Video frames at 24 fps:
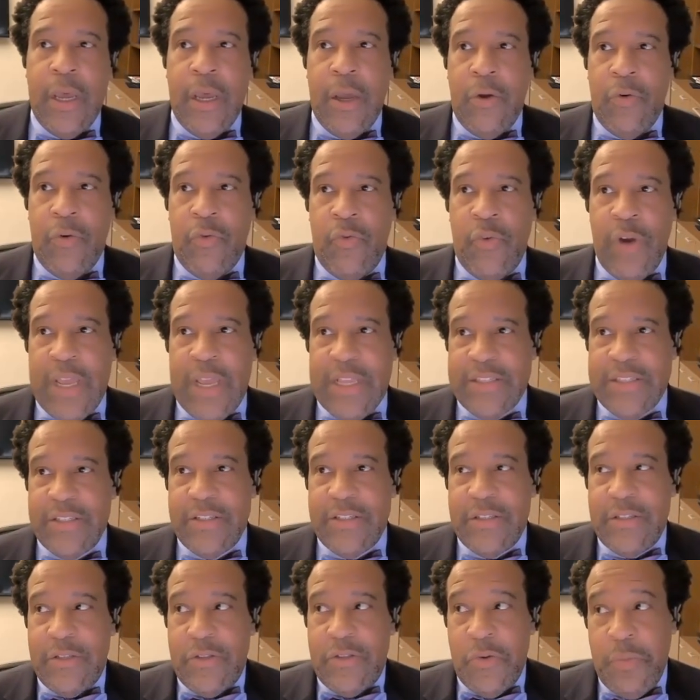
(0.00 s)
uh,
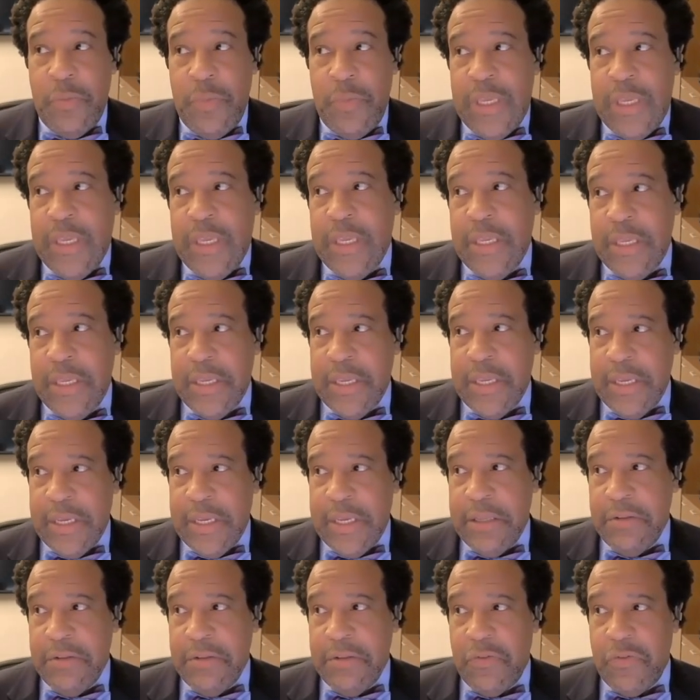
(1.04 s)
rests to me
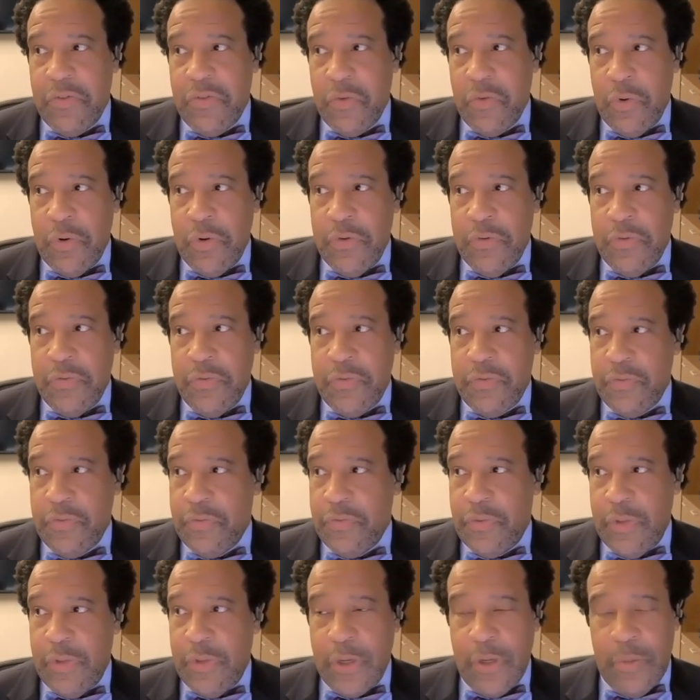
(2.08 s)
in sort of
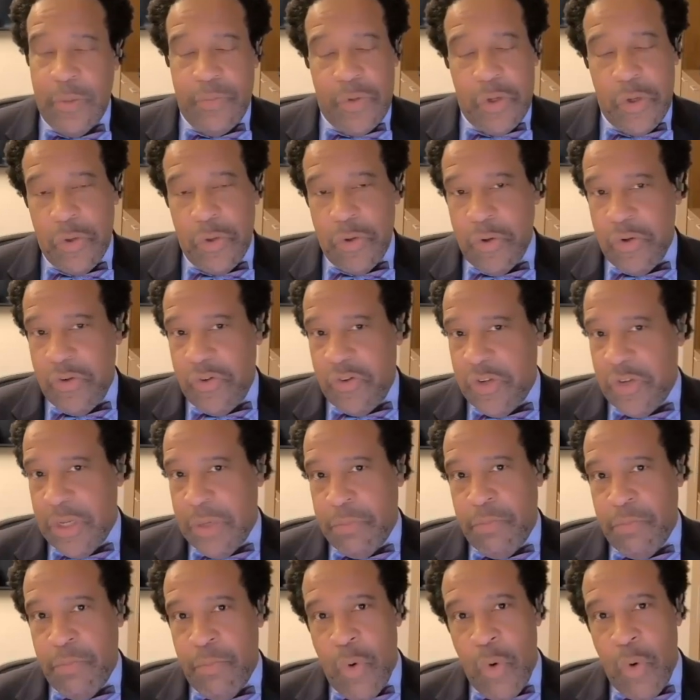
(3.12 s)
the computer
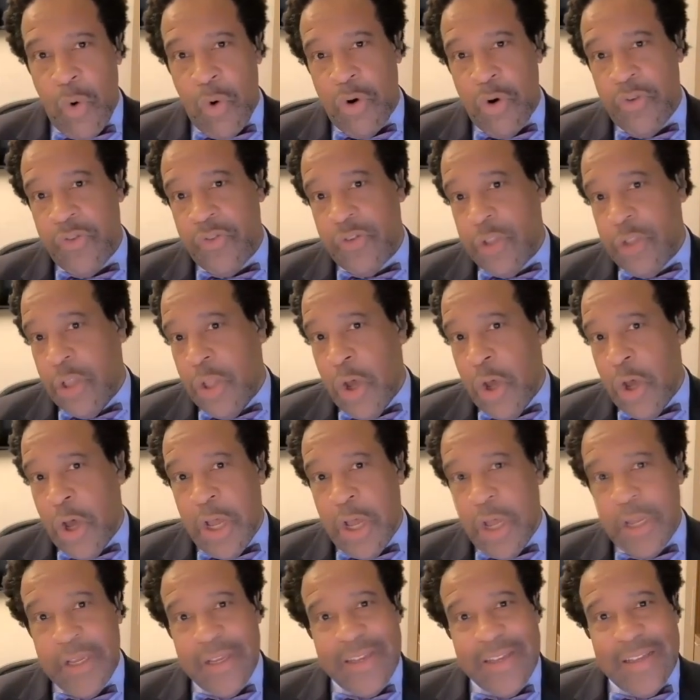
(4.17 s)
chip moore's
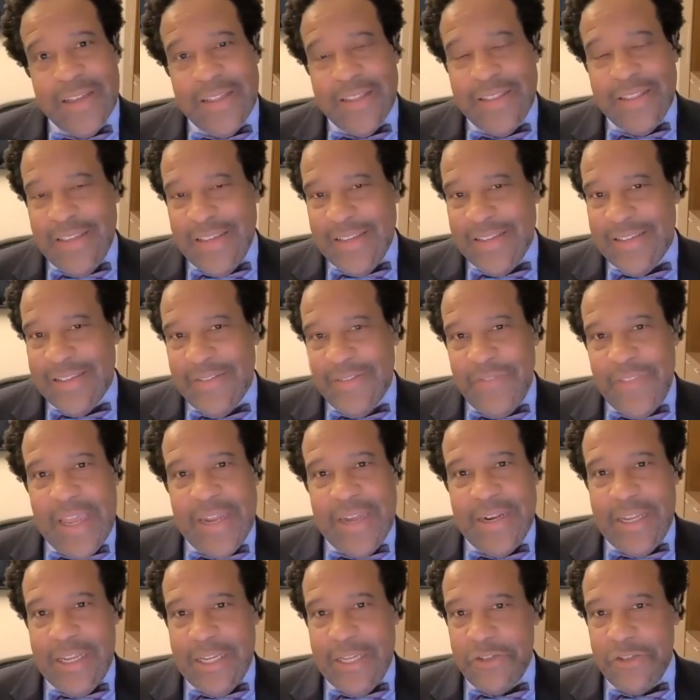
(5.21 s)
law things of
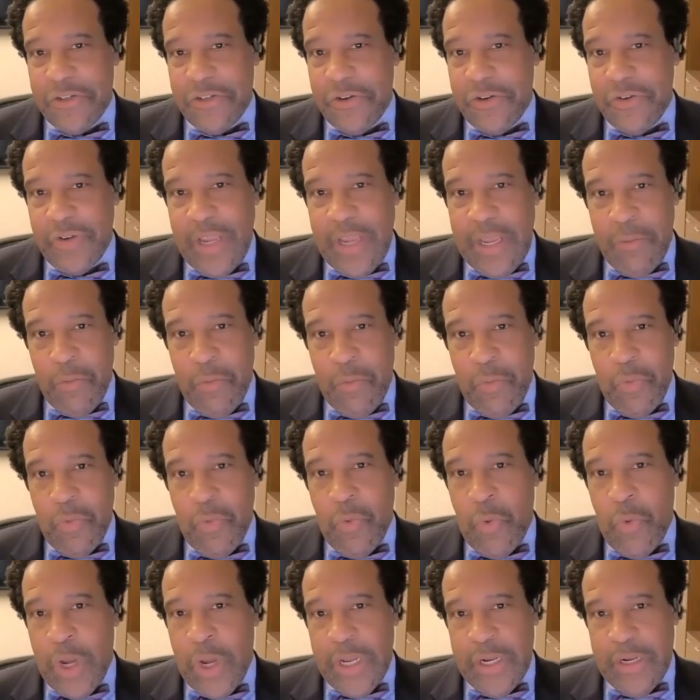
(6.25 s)
that nature and
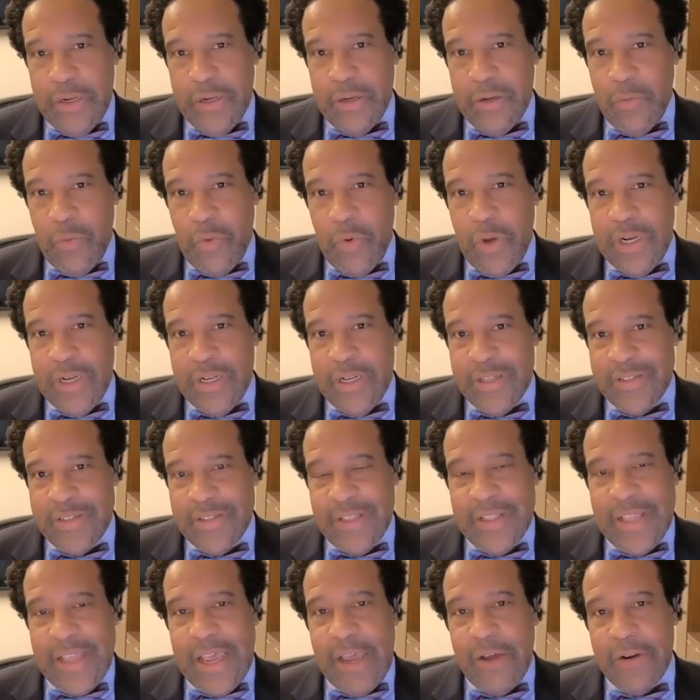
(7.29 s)
what what it
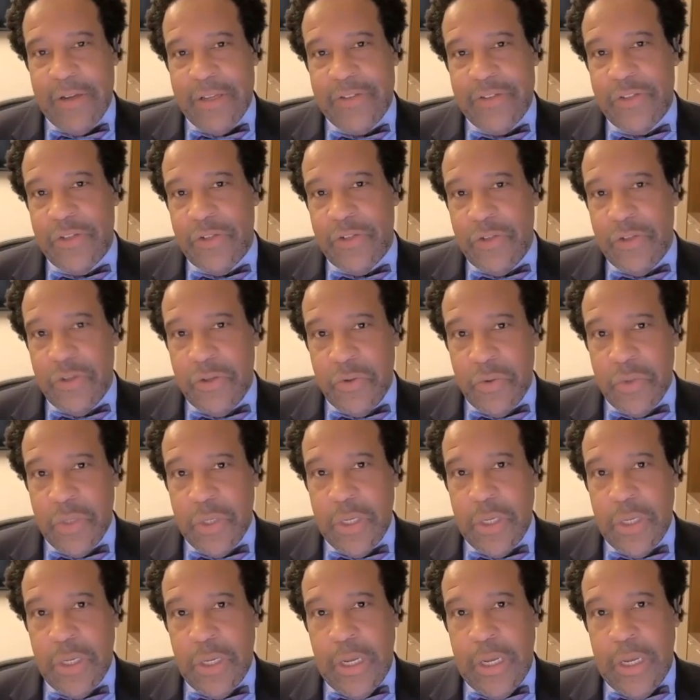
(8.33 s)
has allowed us to do
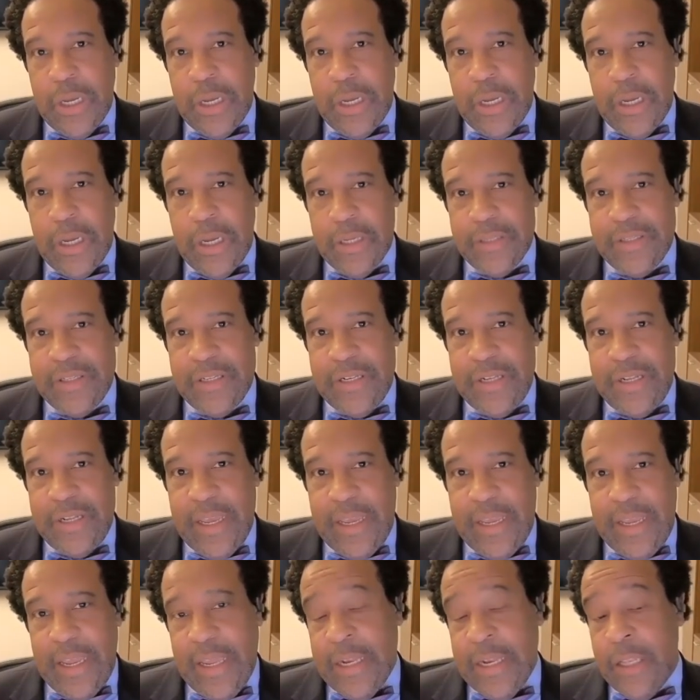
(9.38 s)
uh,
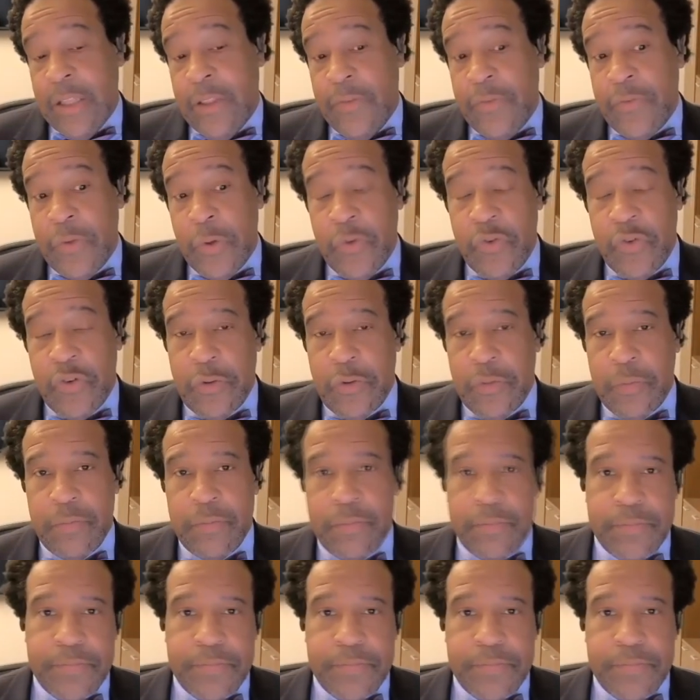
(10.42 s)
today and in the future